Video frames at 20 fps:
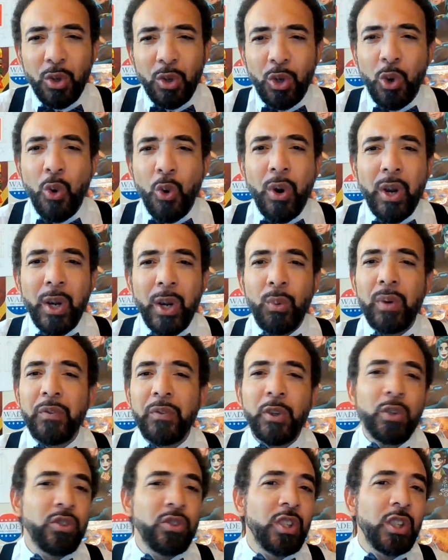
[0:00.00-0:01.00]
going with
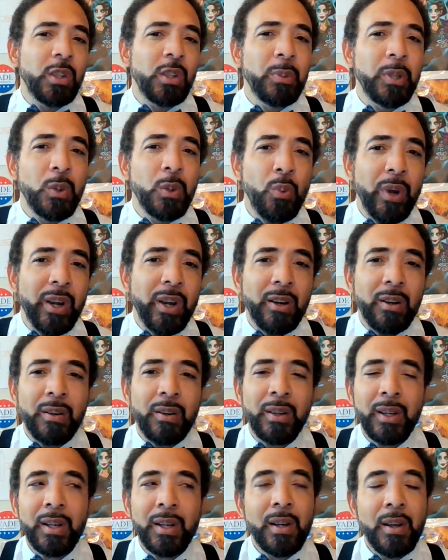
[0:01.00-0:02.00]
your gently wear,
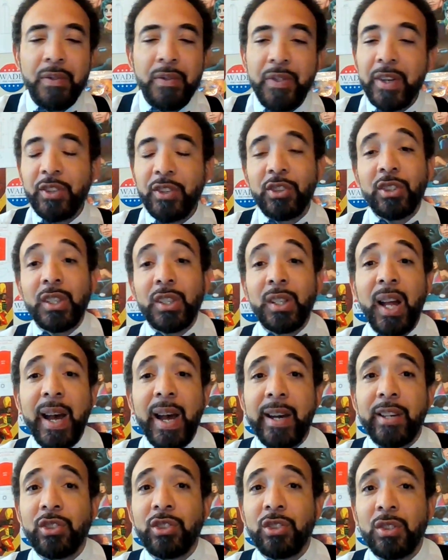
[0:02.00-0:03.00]
they just
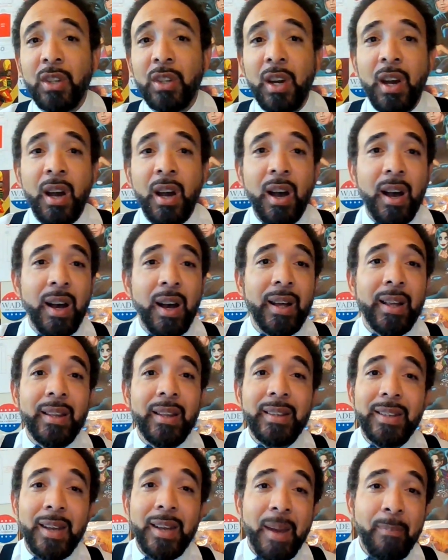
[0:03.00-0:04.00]
clash. Uh,
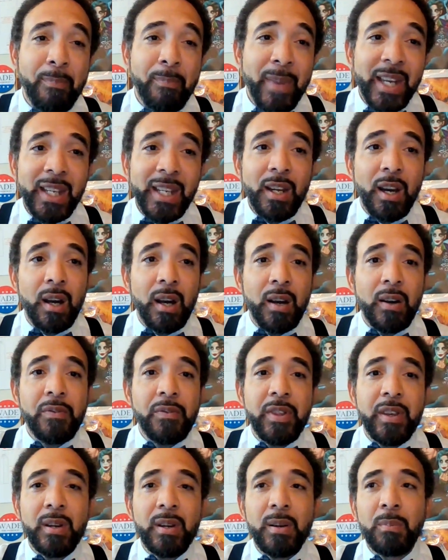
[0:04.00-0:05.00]
Many of
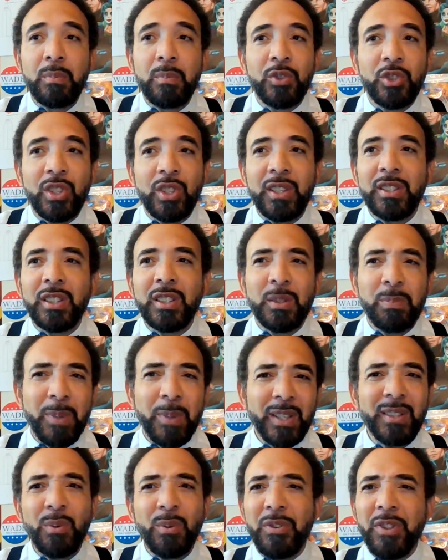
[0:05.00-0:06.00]
them just,
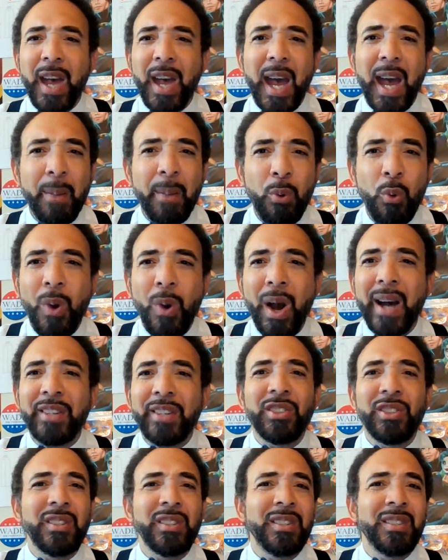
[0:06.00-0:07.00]
especially with the Apple
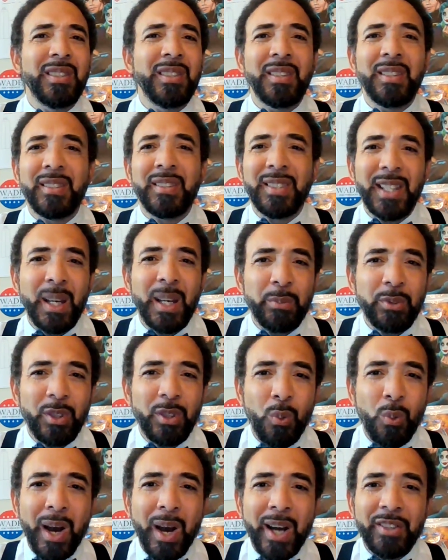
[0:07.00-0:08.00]
watches and the
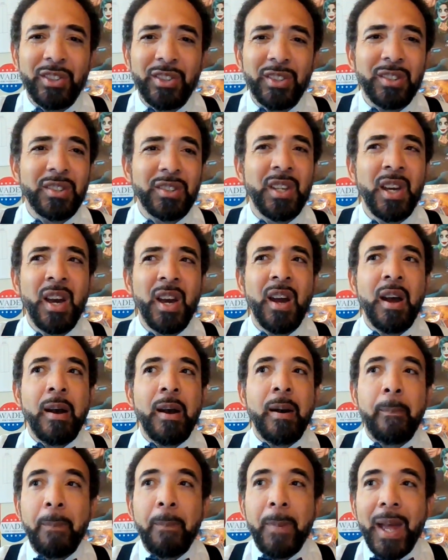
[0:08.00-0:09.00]
Samsung watches,
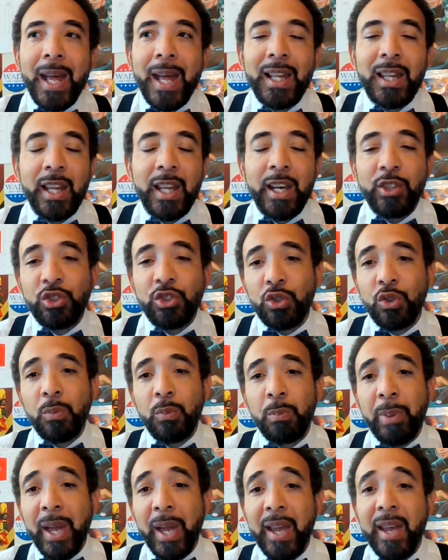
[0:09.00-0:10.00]
unless you're
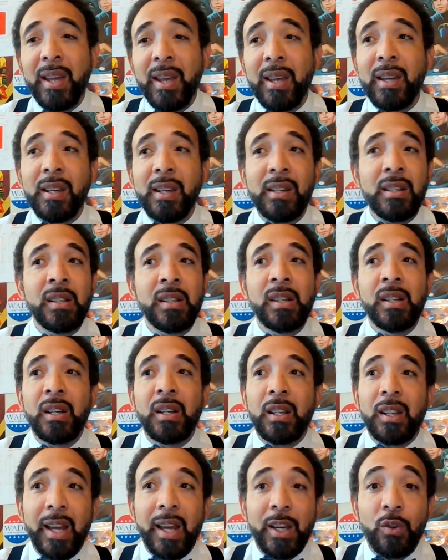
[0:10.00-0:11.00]
paying
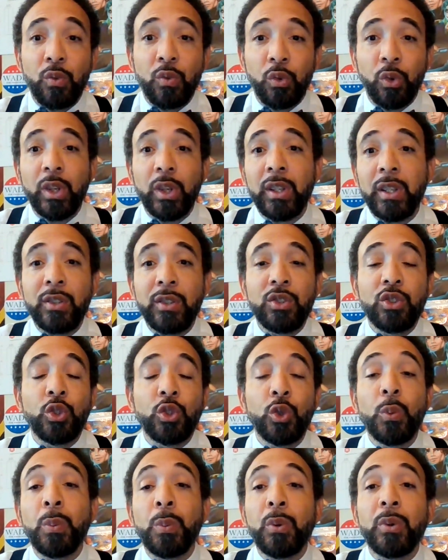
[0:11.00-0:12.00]
like really
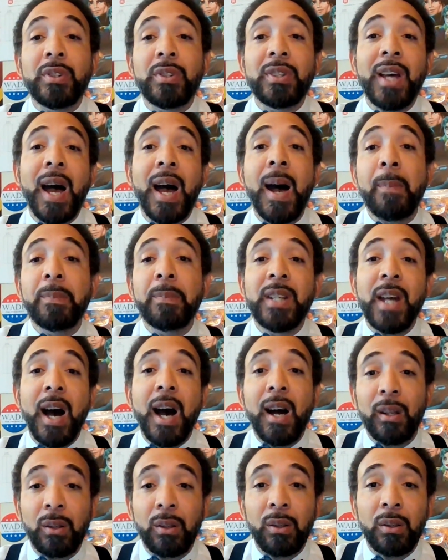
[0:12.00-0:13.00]
super top
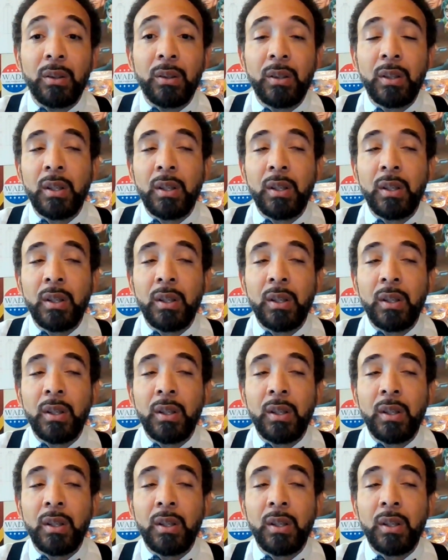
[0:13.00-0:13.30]
dollar,